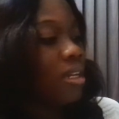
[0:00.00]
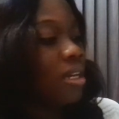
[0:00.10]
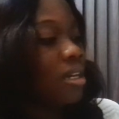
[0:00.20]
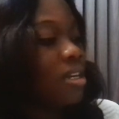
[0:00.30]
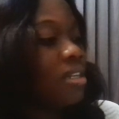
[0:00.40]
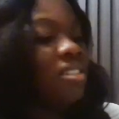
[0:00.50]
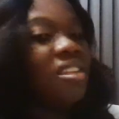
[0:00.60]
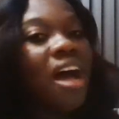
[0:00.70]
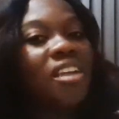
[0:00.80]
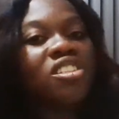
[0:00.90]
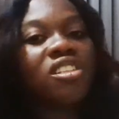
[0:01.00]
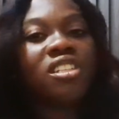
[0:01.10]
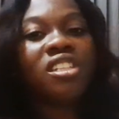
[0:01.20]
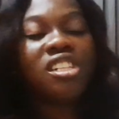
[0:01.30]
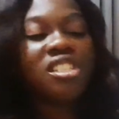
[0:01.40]
And a dash.
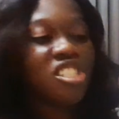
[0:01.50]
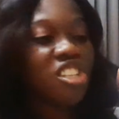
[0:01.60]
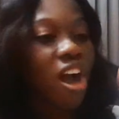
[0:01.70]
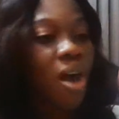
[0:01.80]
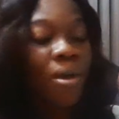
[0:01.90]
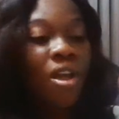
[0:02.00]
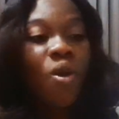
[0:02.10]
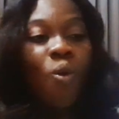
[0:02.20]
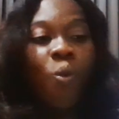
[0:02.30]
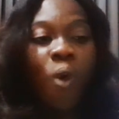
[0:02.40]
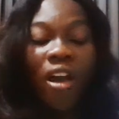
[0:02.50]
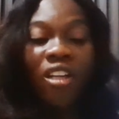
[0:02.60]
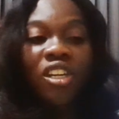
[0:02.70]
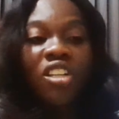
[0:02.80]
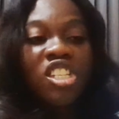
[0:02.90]
Good job. Well
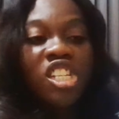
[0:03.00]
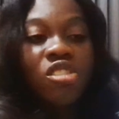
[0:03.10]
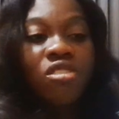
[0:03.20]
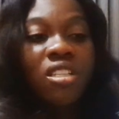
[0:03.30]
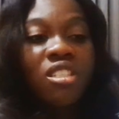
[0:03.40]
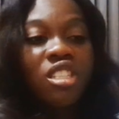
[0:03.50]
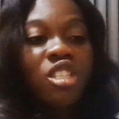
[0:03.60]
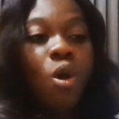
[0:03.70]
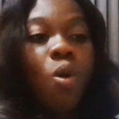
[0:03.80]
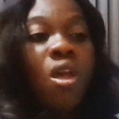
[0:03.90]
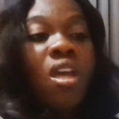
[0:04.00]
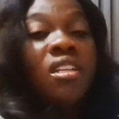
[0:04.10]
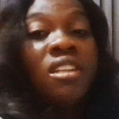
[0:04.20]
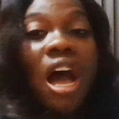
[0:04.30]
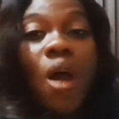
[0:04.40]
done, children. So
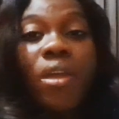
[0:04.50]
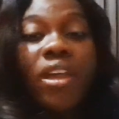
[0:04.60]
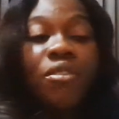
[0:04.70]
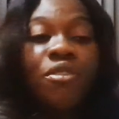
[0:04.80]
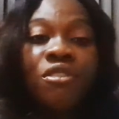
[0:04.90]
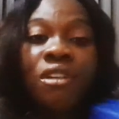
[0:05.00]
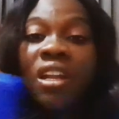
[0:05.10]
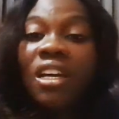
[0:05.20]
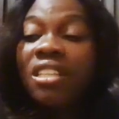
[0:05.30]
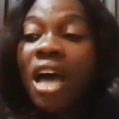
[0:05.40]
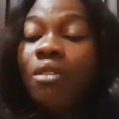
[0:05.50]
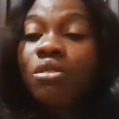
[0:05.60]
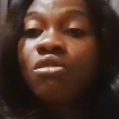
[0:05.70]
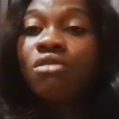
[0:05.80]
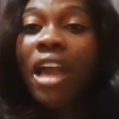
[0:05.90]
now we have learned how
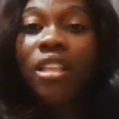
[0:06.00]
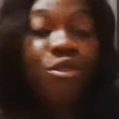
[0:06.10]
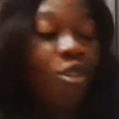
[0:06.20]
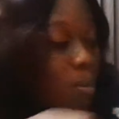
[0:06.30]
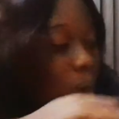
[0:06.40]
to write from